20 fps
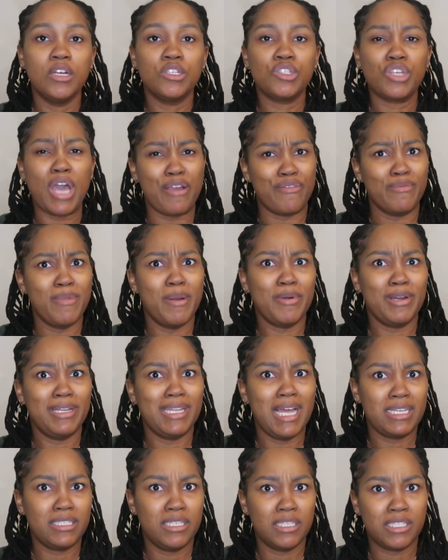So I remember
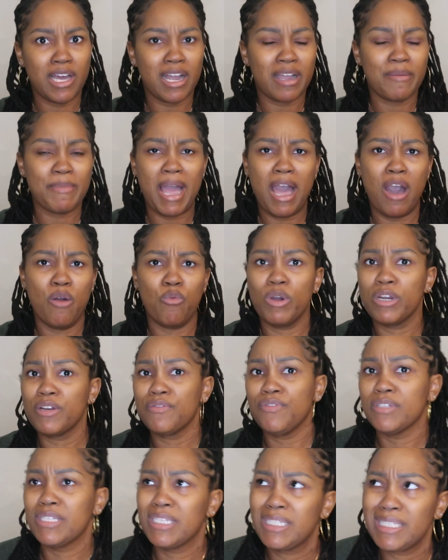Alexis talking about how
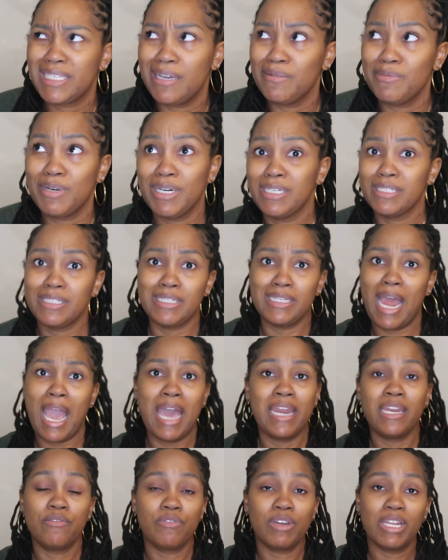wonderful this scent was, and
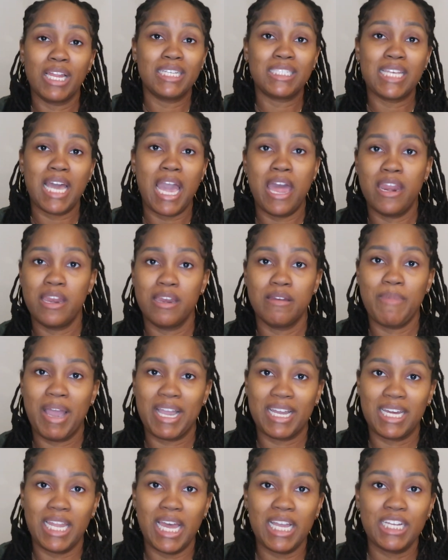I didn't realize I had it in my
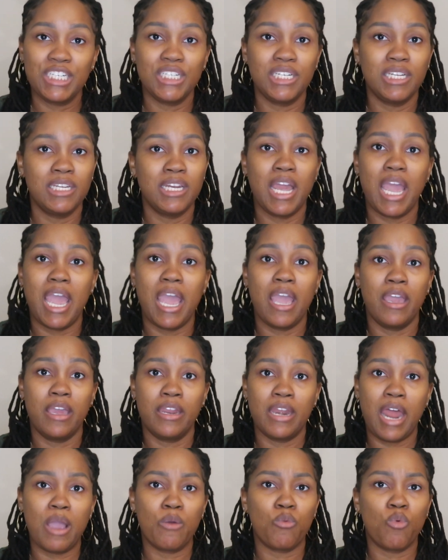collection,
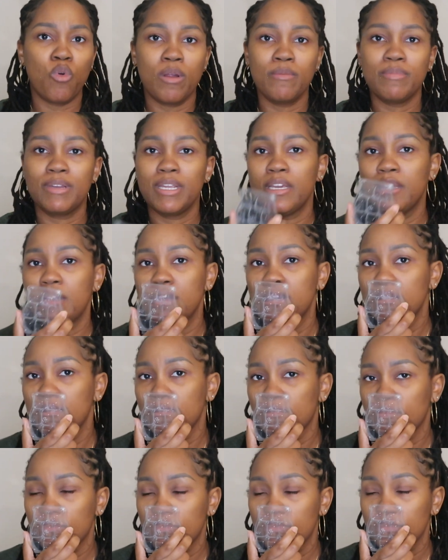and I warmed it.
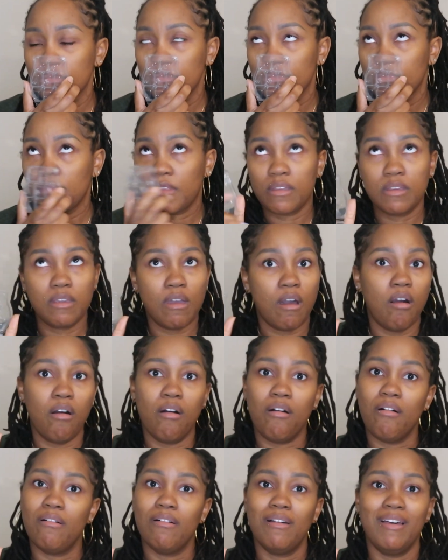Y'all,